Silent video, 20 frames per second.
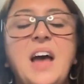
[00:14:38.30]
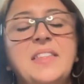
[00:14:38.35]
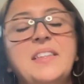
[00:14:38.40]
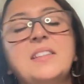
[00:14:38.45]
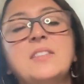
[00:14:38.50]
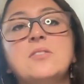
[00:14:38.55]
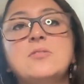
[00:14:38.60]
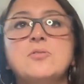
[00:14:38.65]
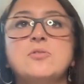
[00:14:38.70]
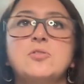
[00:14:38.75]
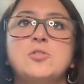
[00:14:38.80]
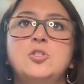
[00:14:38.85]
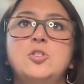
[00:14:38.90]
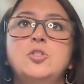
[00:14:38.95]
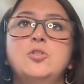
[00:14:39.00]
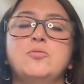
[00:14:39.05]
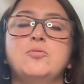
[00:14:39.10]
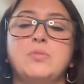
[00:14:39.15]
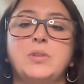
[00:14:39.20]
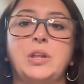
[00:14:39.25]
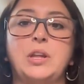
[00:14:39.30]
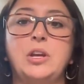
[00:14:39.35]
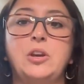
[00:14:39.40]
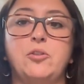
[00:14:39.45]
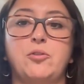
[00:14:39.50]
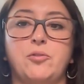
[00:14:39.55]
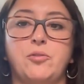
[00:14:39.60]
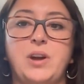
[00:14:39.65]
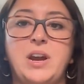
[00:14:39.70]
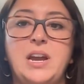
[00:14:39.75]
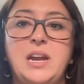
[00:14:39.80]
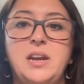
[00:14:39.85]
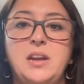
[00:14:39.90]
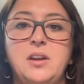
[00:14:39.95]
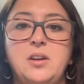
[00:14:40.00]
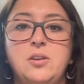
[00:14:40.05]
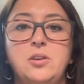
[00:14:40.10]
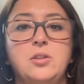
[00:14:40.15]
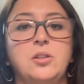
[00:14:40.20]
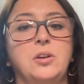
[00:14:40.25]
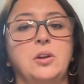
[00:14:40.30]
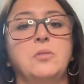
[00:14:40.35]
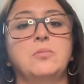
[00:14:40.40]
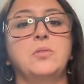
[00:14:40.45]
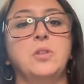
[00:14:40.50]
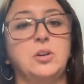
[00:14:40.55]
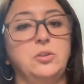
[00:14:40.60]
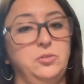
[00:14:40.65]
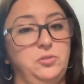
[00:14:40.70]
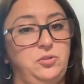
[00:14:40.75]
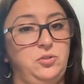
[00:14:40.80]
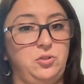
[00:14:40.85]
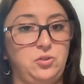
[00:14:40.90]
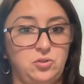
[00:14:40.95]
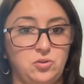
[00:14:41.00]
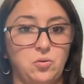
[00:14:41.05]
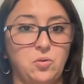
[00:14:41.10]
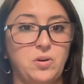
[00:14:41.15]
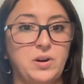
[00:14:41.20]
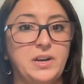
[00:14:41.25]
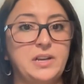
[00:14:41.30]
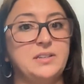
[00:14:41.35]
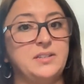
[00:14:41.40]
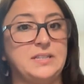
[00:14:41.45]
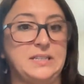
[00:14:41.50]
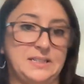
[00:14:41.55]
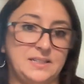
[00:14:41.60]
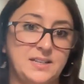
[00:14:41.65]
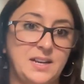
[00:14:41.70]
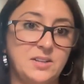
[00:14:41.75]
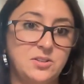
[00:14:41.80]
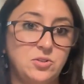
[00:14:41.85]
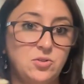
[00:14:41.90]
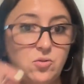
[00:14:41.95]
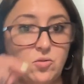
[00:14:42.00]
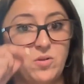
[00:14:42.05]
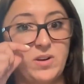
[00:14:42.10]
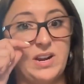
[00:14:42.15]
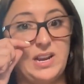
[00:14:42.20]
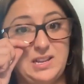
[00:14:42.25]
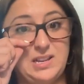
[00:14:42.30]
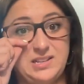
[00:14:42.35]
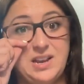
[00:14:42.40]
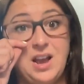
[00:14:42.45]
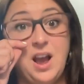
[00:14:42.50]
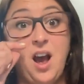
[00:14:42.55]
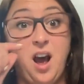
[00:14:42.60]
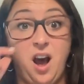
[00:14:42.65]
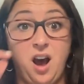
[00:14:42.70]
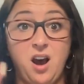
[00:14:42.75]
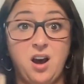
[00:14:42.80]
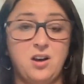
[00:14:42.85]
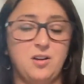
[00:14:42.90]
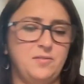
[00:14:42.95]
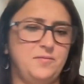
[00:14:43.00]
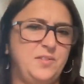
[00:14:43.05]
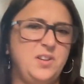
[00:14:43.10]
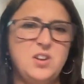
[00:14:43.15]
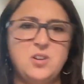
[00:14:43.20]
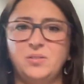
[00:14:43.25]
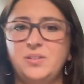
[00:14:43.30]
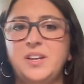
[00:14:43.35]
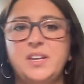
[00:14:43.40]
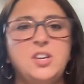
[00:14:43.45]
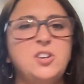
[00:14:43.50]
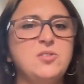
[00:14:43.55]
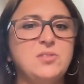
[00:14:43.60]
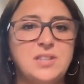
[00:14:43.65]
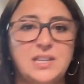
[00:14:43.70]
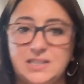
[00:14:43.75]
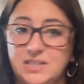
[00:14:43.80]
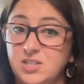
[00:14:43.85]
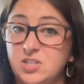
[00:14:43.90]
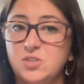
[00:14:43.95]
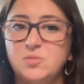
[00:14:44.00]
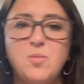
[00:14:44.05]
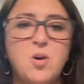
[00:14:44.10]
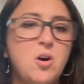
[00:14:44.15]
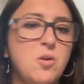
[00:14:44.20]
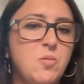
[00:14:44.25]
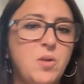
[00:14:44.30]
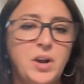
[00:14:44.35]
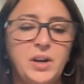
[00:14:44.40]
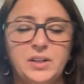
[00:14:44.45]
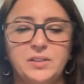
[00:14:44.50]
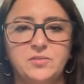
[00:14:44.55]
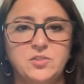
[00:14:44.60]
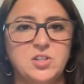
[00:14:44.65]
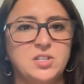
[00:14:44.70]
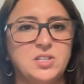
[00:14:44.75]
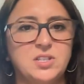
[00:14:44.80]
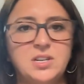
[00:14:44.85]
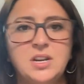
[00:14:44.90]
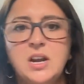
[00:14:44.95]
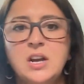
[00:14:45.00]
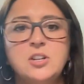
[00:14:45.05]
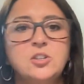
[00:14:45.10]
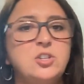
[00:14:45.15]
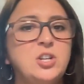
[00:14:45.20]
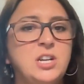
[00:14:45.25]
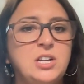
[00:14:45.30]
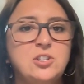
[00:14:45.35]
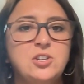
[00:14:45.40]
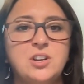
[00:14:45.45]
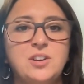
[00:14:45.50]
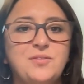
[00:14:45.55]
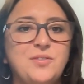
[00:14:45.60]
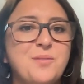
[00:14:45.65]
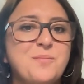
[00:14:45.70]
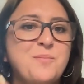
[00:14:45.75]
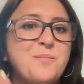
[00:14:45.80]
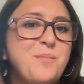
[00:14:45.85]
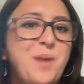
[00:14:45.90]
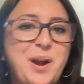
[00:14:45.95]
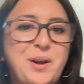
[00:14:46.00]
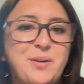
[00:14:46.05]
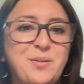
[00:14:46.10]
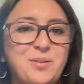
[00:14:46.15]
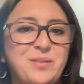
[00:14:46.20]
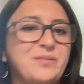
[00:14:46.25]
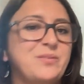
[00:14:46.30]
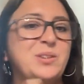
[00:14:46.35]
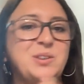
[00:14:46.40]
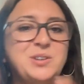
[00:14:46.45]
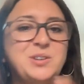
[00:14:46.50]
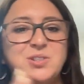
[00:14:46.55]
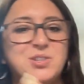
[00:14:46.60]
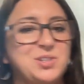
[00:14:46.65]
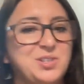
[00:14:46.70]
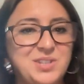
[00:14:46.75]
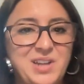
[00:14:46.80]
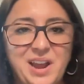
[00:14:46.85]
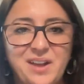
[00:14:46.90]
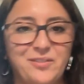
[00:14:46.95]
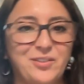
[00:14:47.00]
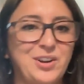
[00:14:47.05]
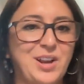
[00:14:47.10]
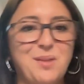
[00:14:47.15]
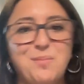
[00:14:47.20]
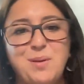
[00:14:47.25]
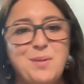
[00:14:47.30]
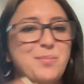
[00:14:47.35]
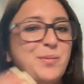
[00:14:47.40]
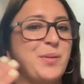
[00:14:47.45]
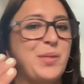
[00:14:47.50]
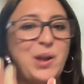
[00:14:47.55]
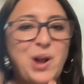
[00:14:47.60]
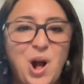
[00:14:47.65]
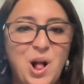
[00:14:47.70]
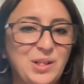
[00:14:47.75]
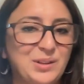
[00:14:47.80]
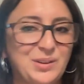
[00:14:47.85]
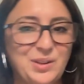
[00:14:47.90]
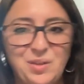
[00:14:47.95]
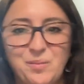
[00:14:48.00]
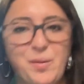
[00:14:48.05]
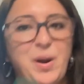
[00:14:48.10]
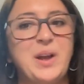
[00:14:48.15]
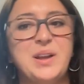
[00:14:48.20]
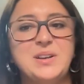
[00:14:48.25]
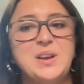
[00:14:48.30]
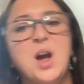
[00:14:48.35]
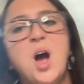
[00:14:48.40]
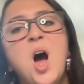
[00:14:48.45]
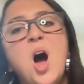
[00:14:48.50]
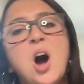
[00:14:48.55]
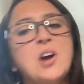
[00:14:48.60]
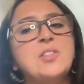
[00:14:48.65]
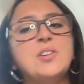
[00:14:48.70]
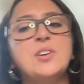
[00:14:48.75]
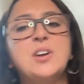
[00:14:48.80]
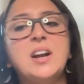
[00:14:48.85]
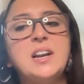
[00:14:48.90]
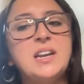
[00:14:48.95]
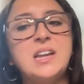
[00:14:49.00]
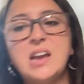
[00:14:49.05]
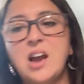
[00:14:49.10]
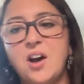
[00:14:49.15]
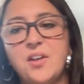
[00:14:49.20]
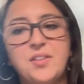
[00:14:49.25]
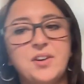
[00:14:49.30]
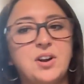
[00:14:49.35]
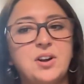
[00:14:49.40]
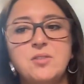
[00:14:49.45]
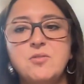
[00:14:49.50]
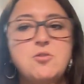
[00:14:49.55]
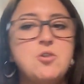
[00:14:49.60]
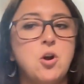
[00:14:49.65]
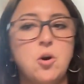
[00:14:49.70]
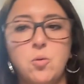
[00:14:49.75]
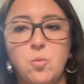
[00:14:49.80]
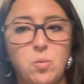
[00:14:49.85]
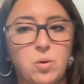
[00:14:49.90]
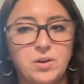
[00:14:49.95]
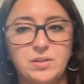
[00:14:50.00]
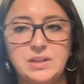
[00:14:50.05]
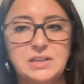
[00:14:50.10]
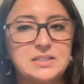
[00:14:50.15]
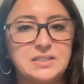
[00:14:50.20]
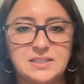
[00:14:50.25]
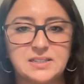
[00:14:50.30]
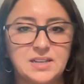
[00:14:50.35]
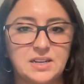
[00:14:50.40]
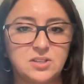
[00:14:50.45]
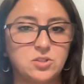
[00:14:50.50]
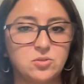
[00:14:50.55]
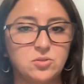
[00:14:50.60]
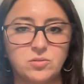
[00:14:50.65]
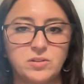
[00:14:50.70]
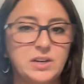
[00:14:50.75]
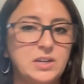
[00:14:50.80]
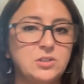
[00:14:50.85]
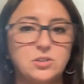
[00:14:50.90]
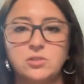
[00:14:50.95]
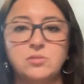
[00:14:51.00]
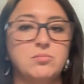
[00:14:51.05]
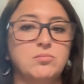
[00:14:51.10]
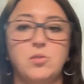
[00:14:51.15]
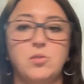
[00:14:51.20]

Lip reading: I think those are two really great, little stories, success stories of, like you said, the small word of just changing it from micro influencers to everyday people, the color of the button. Are there any other noteworthy success stories